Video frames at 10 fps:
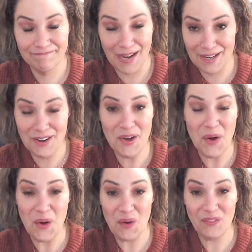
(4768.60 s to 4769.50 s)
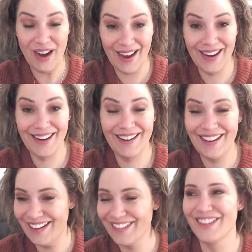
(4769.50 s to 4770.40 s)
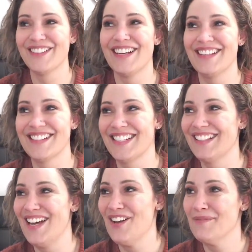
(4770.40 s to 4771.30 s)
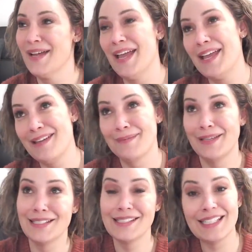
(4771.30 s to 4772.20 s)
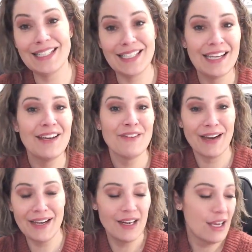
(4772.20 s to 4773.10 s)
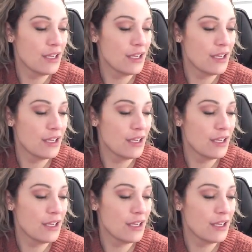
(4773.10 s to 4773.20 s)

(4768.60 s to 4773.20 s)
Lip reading: I know, right? I learned how to sing the alphabet, A, B, C, D, right?